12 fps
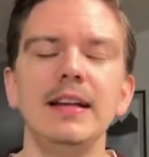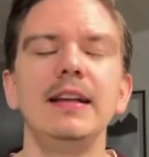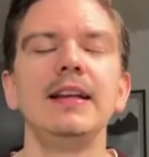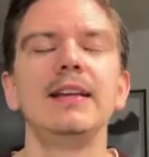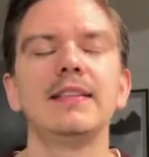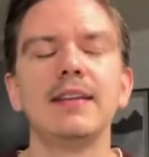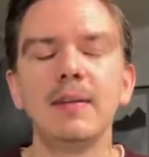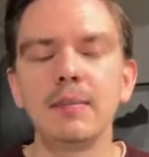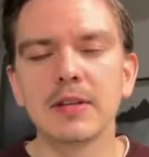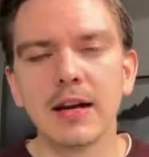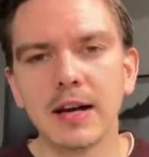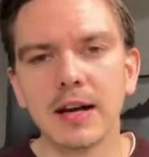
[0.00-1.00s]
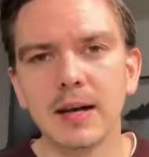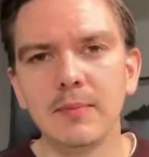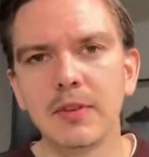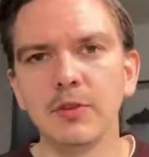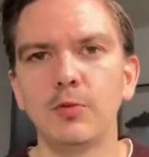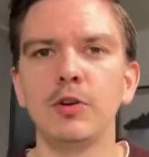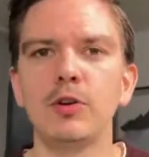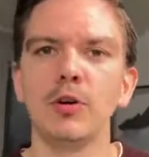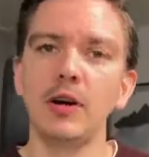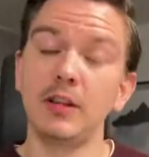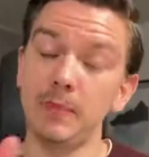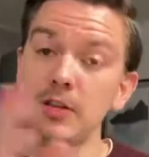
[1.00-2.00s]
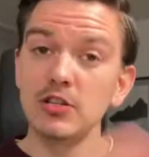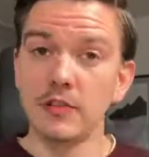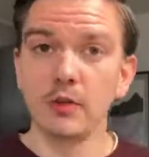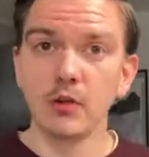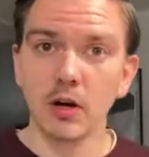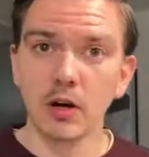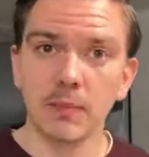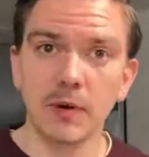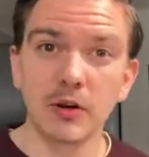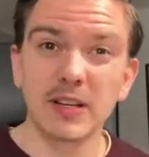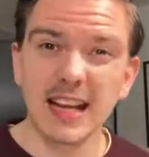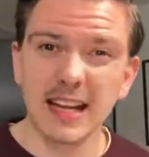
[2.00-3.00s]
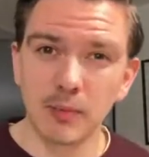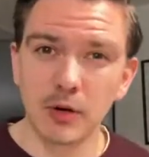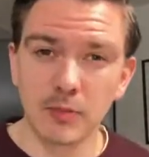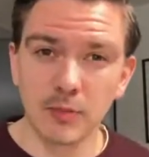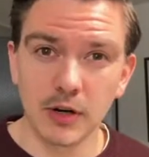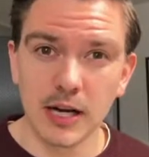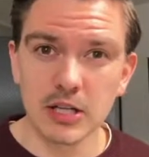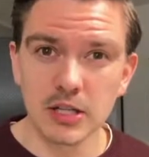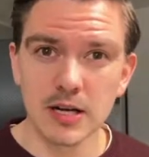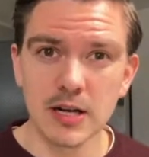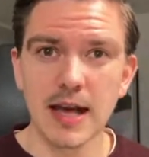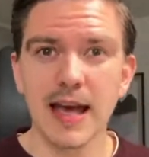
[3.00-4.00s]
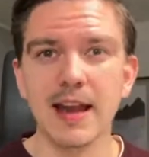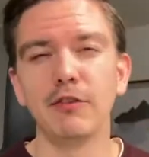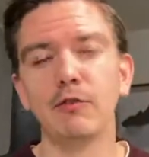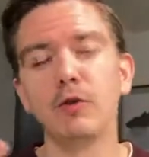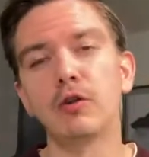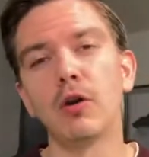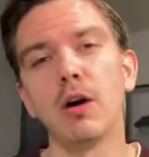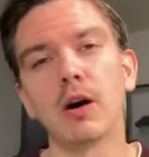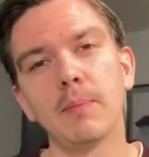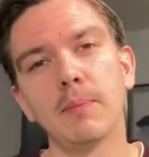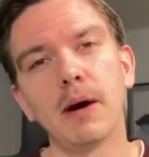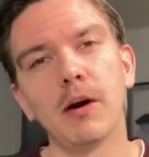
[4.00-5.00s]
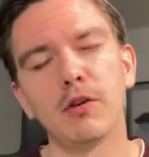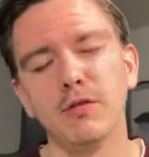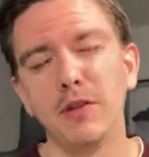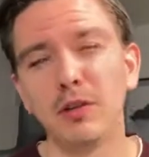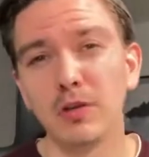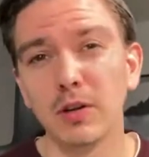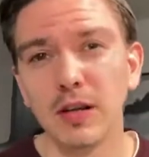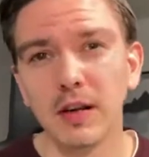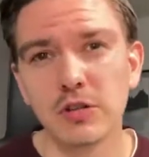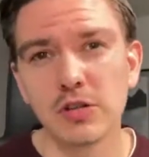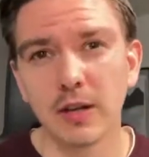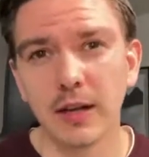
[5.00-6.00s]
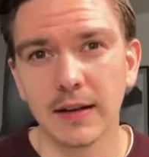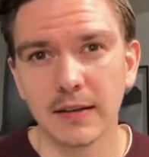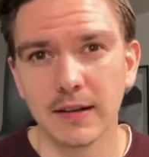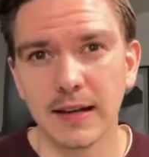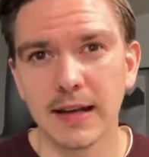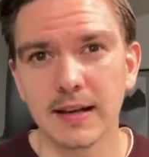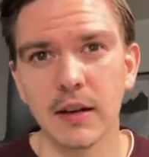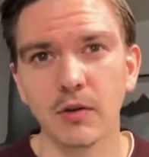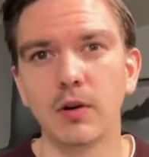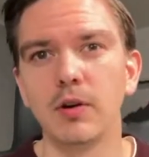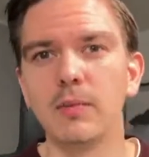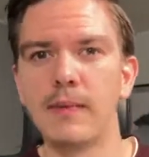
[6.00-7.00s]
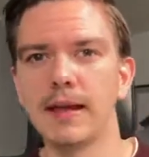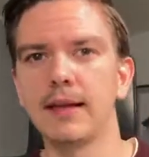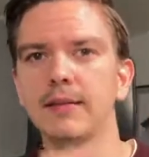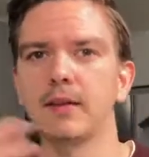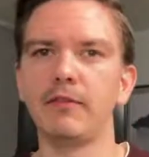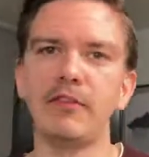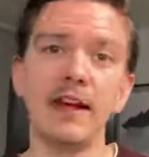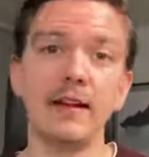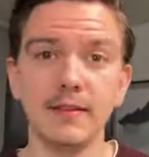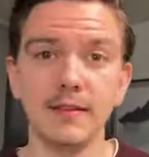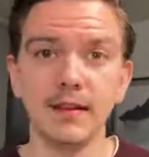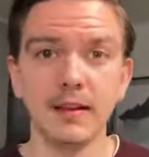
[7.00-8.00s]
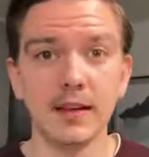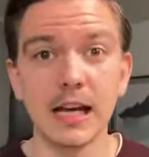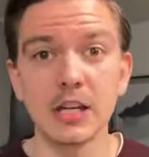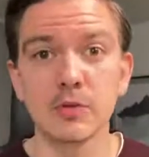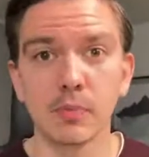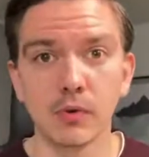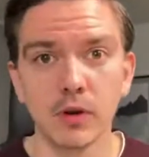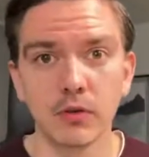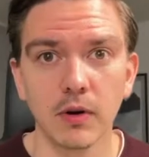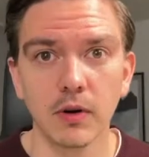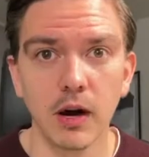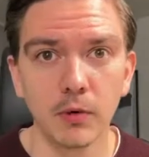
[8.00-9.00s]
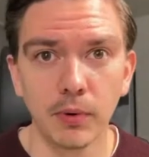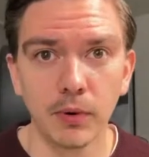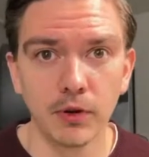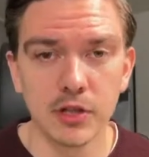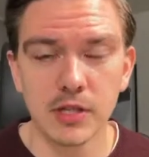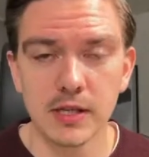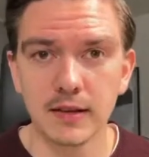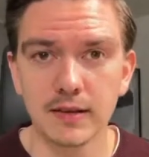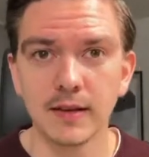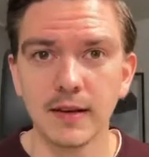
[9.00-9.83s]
Sometimes especially if we talk about data preparation, and if we talk about visualizing data or making some fancy dashboards or output sheets,